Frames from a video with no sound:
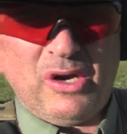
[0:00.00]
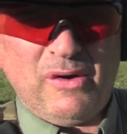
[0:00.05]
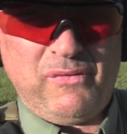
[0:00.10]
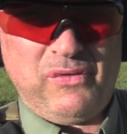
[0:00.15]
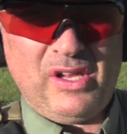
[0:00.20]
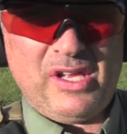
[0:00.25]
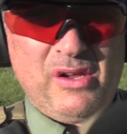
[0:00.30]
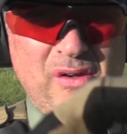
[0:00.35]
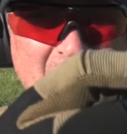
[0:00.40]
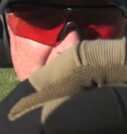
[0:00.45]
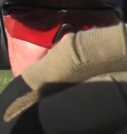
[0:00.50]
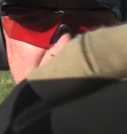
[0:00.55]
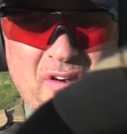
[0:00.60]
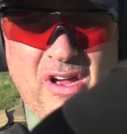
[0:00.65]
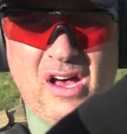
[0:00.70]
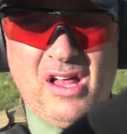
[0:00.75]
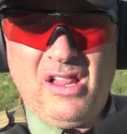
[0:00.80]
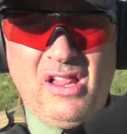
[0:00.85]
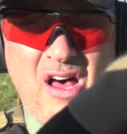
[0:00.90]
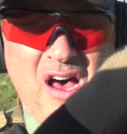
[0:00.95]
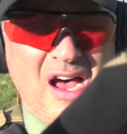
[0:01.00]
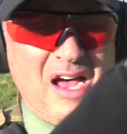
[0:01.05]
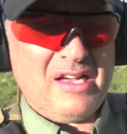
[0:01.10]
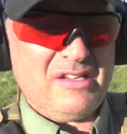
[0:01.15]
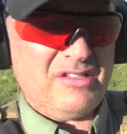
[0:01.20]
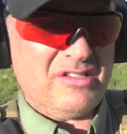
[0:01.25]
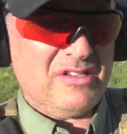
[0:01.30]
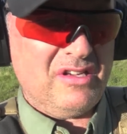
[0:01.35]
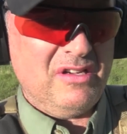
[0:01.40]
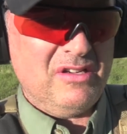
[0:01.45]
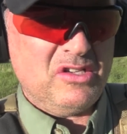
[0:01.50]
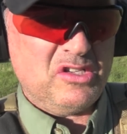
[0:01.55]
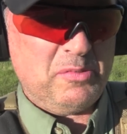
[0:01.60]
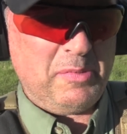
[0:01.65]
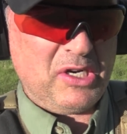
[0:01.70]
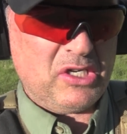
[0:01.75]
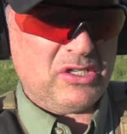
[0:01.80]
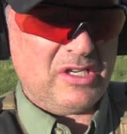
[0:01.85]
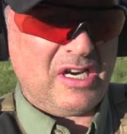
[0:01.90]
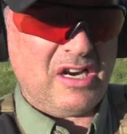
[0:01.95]
hopefully you have not lost,
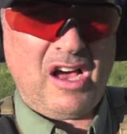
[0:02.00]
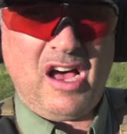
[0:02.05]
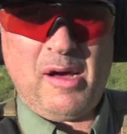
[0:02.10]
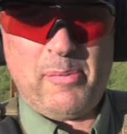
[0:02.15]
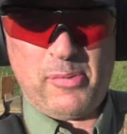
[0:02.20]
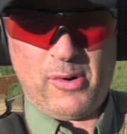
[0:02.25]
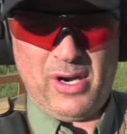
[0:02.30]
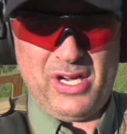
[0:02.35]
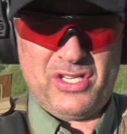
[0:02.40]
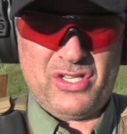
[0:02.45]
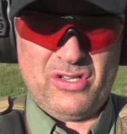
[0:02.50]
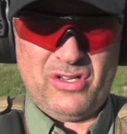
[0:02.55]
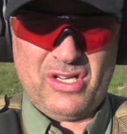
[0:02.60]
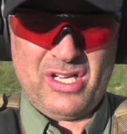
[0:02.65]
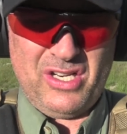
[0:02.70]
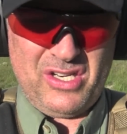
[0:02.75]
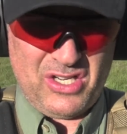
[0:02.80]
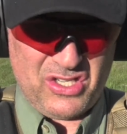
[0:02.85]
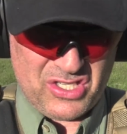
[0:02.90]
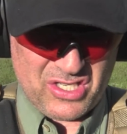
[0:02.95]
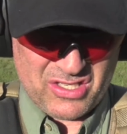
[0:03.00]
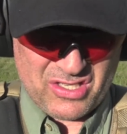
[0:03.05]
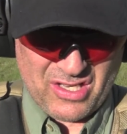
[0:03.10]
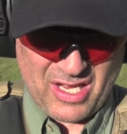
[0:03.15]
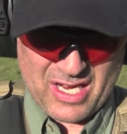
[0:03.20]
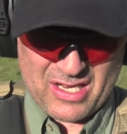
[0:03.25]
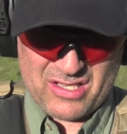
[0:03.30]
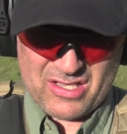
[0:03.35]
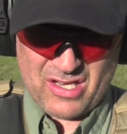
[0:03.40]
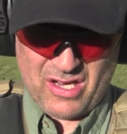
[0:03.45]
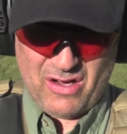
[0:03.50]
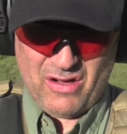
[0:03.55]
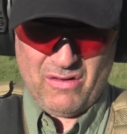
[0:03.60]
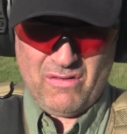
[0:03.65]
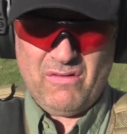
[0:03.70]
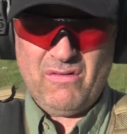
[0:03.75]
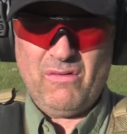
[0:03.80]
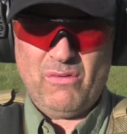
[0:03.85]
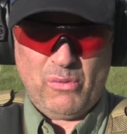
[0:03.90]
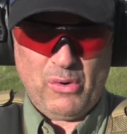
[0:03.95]
especially in operational conditions like so
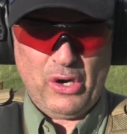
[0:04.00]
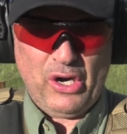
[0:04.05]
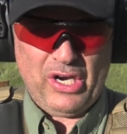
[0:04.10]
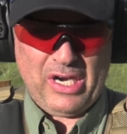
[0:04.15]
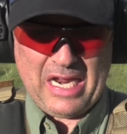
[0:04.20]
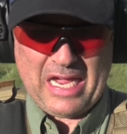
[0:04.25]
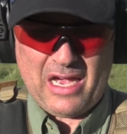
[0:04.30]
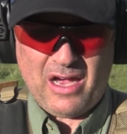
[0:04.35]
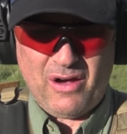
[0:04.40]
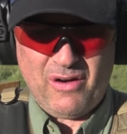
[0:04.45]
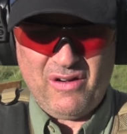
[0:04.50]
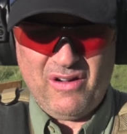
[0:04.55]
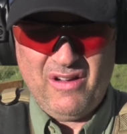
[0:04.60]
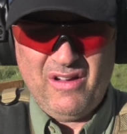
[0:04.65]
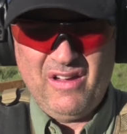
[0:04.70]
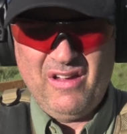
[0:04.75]
we're in now.